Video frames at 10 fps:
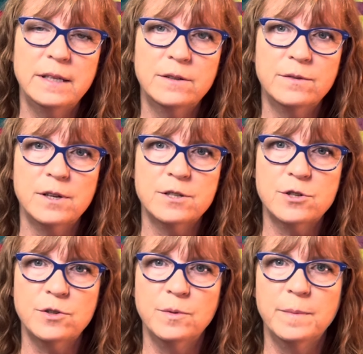their
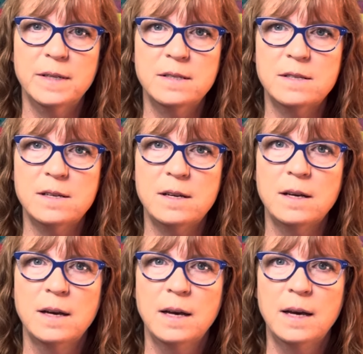Flosstube and see
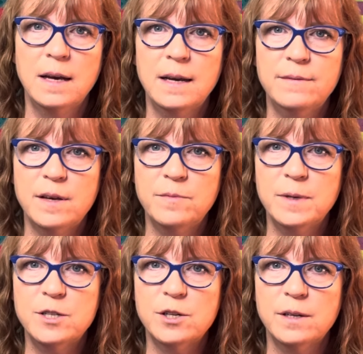if they've
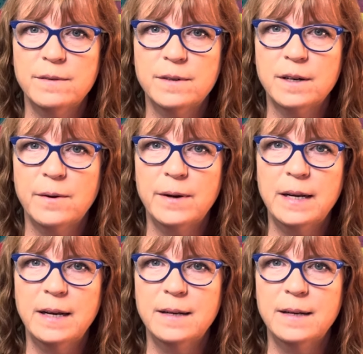mentioned if they're going.